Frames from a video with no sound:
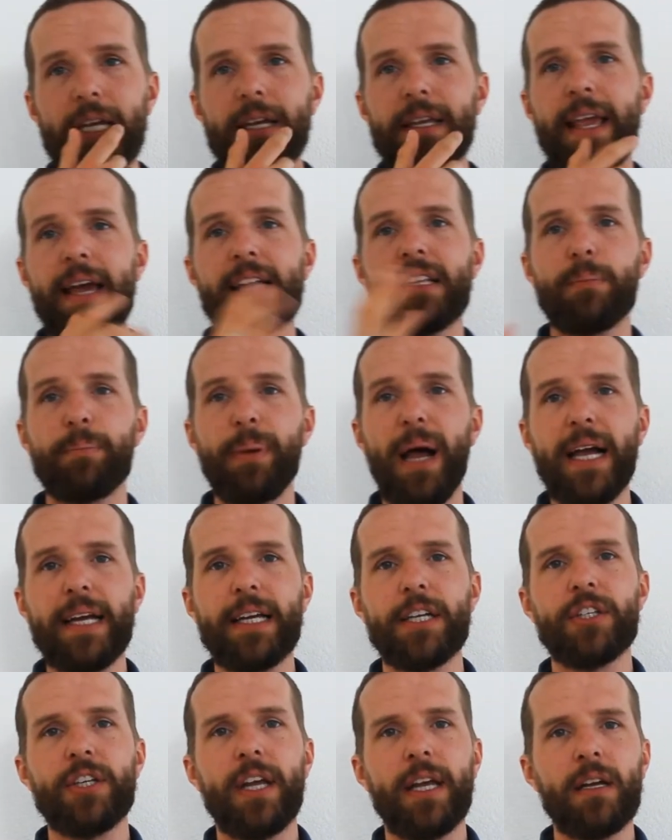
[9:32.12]
Yeah, the
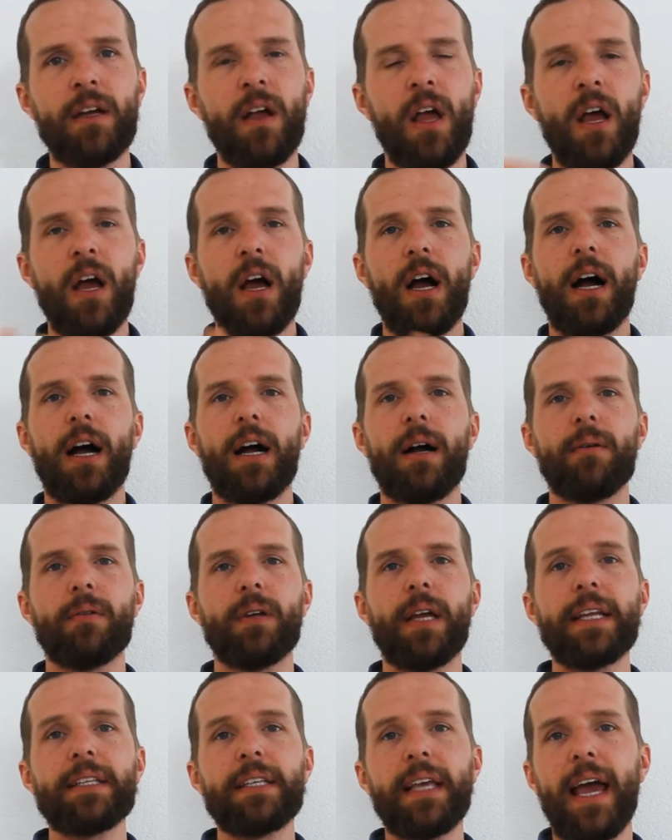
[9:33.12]
packaging,
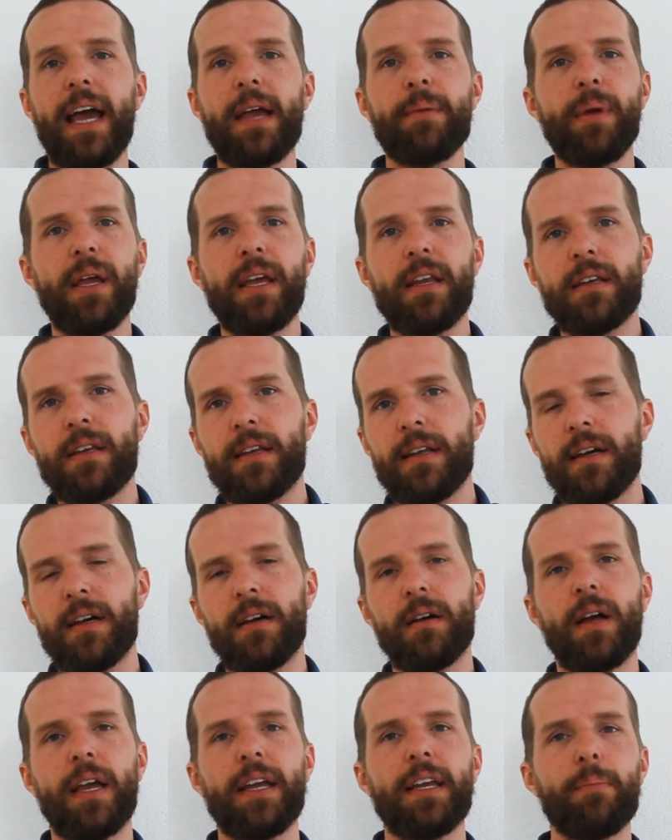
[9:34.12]
it came in
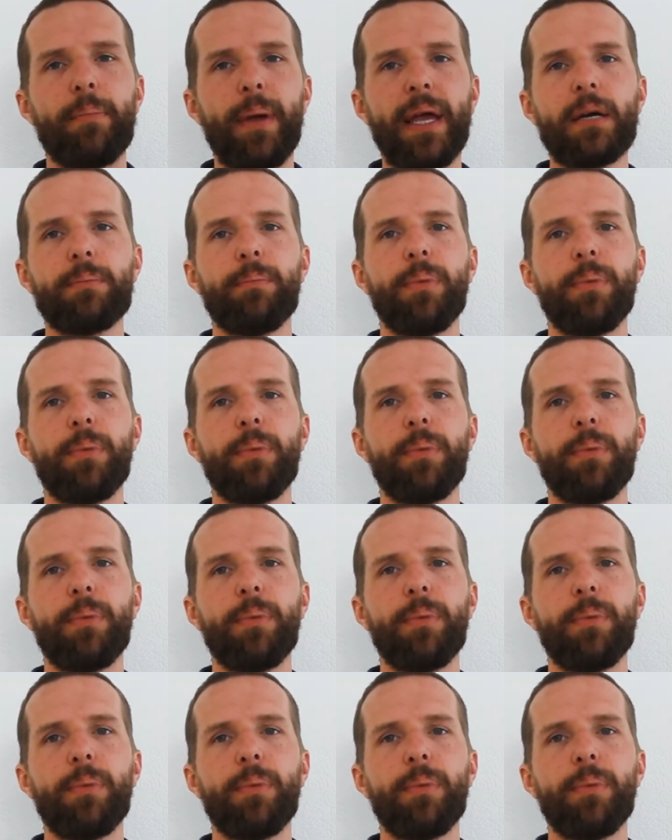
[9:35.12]
a big